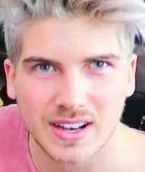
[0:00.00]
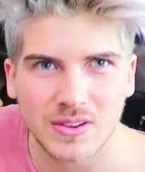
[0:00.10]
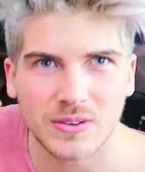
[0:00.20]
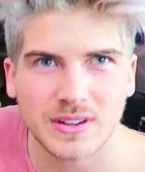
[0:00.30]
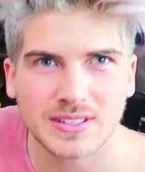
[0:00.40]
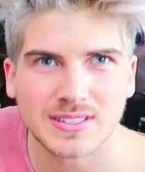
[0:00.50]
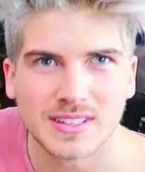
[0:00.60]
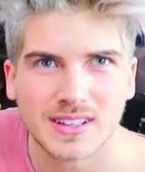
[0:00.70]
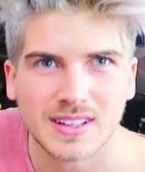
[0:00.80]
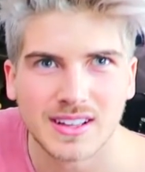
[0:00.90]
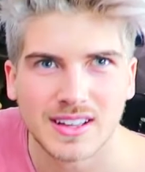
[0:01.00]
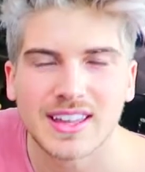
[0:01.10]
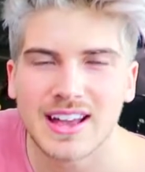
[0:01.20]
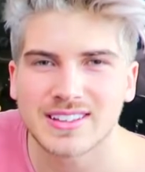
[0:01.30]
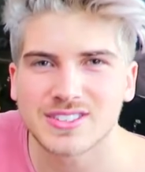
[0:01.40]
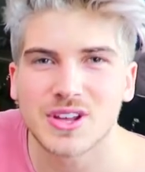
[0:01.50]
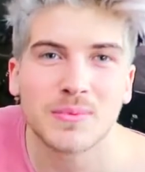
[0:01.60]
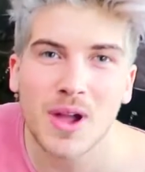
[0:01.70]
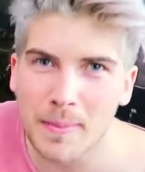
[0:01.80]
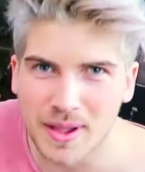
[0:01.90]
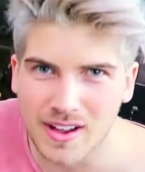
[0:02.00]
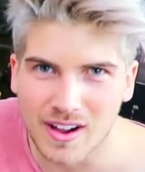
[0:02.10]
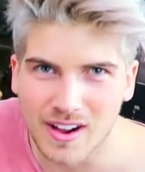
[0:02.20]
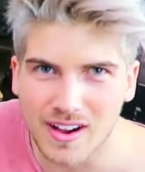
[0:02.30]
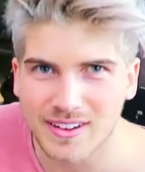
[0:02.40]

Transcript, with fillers: Is that who it was? Yes. Yeah, my queen.